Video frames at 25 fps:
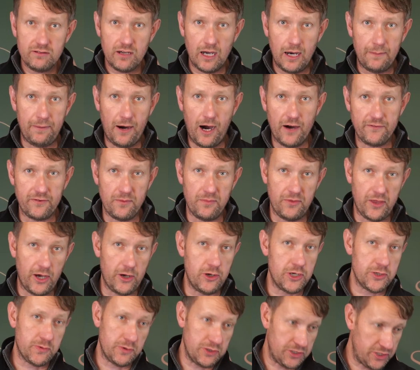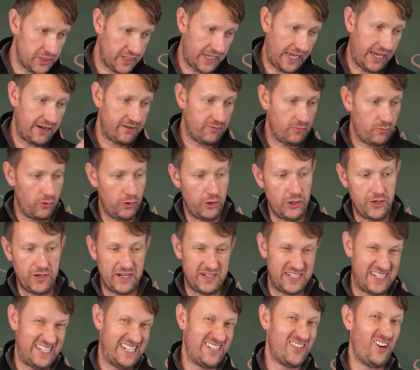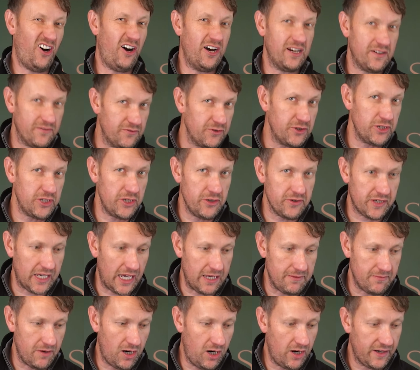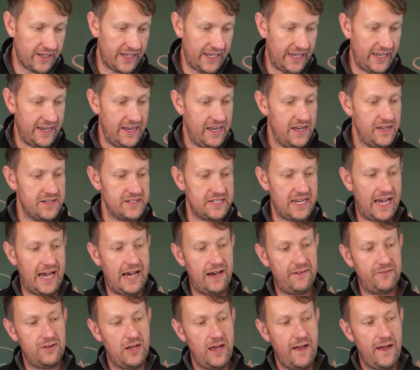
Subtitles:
apart from those which again weren't designed for the UK market, to have